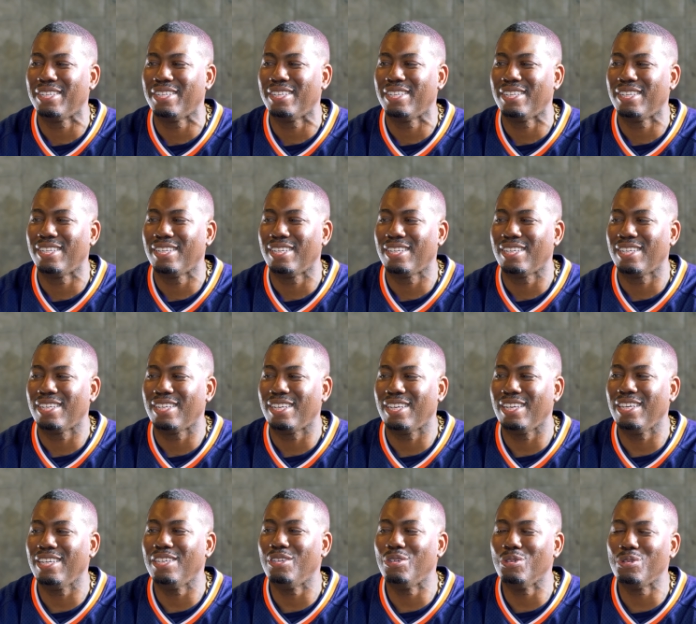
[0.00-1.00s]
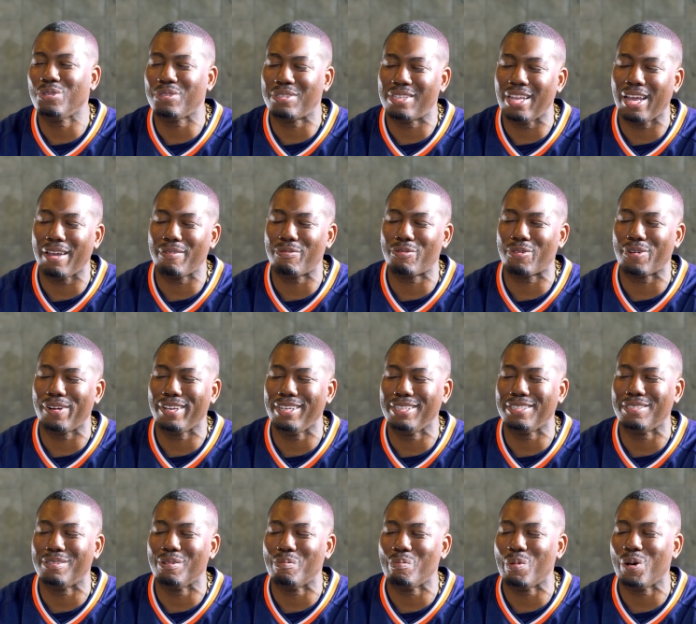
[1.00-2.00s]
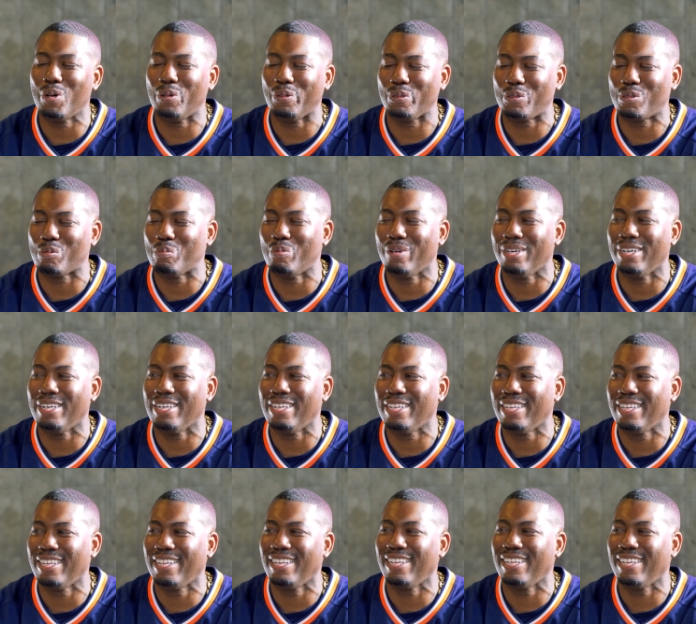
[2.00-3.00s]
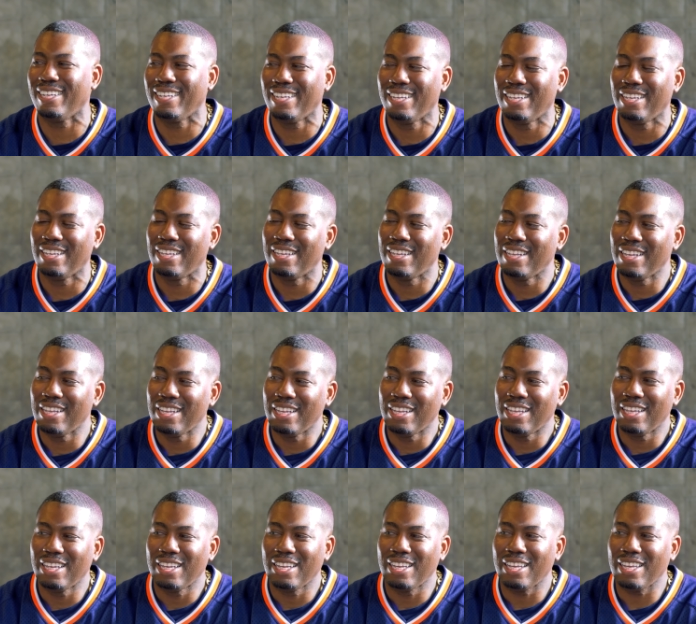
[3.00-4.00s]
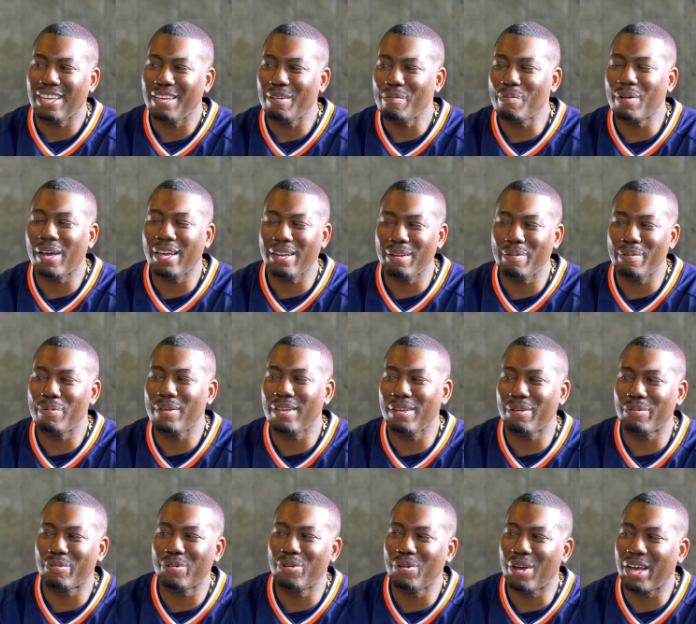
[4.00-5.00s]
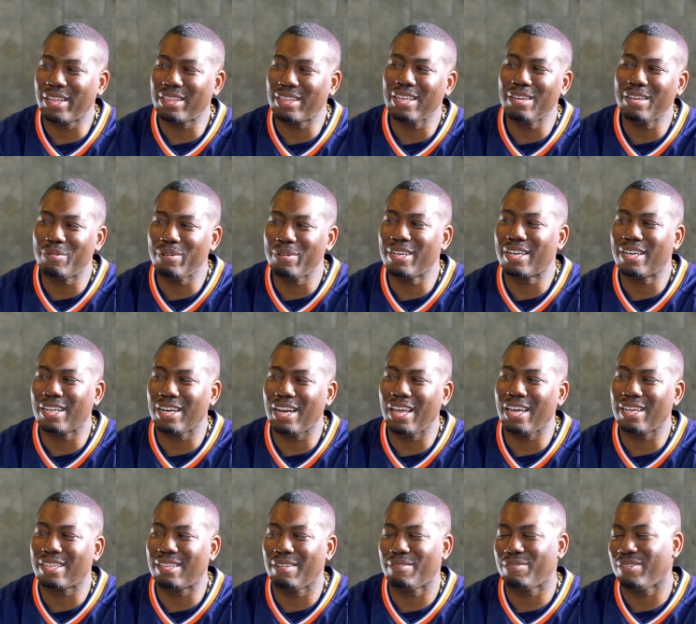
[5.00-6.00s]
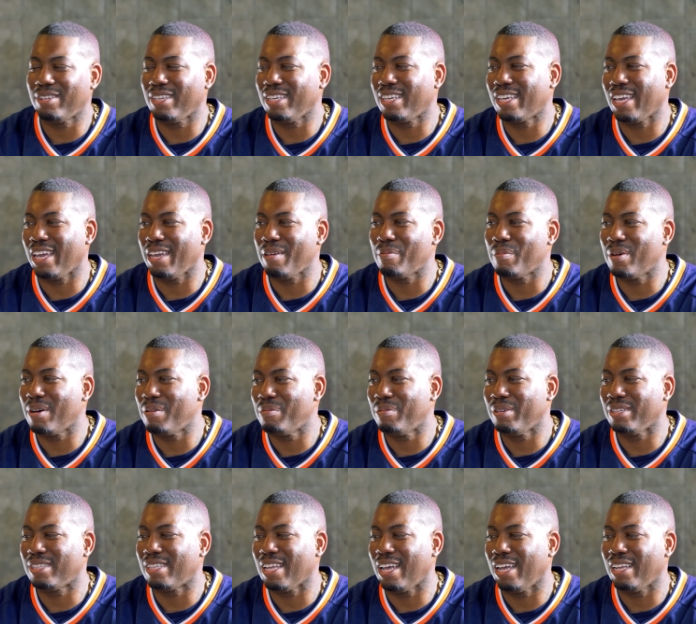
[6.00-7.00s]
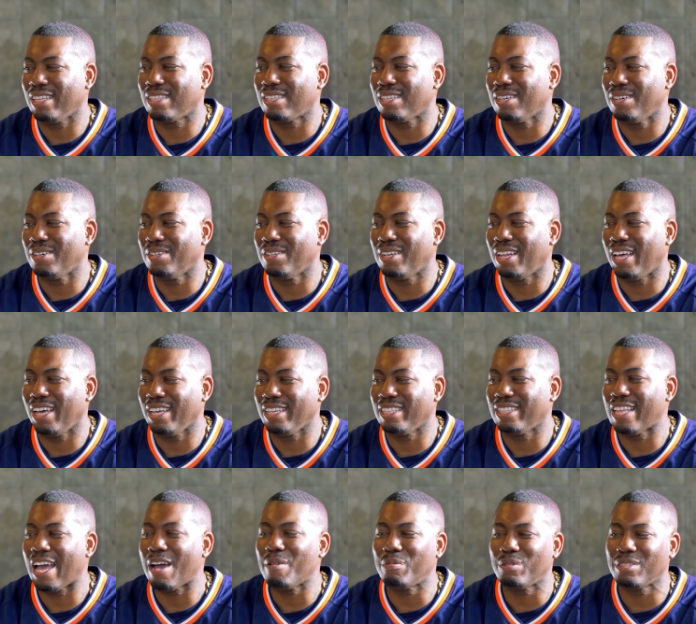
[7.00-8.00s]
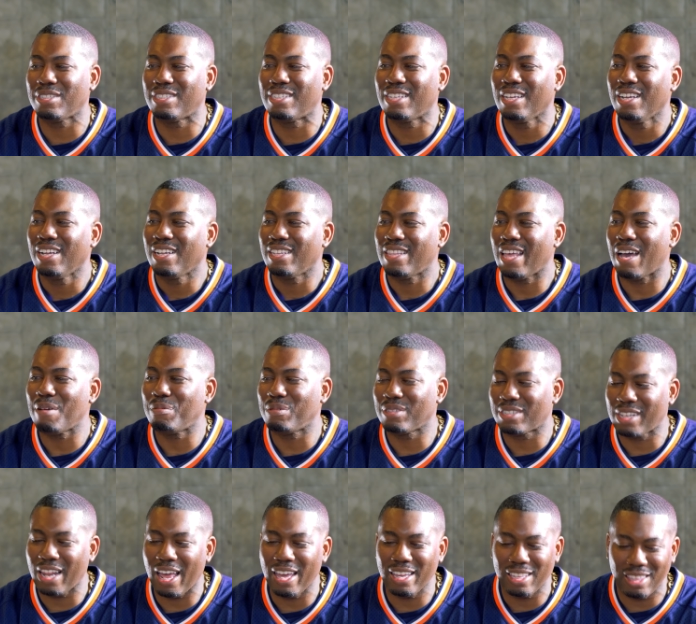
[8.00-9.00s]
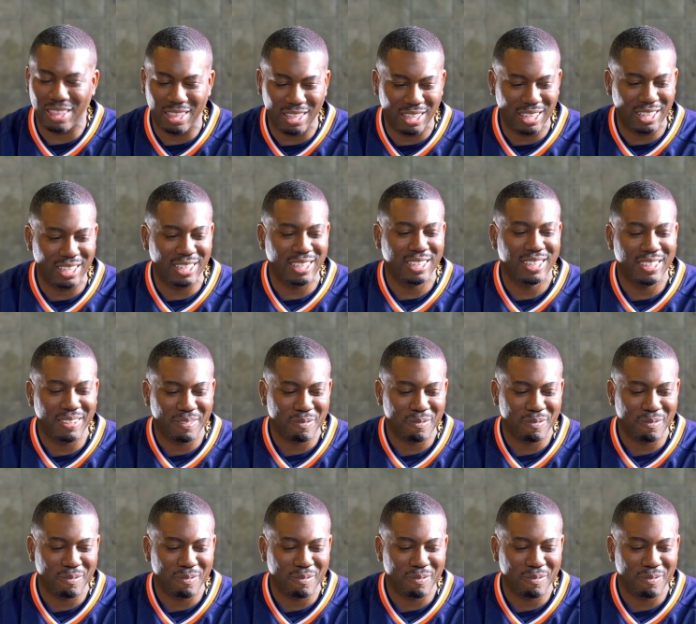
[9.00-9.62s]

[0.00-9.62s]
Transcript: Mm-hmm. He used that phrase the most, but it might have been Rue. I think we collectively came up with that though. Like that was like the.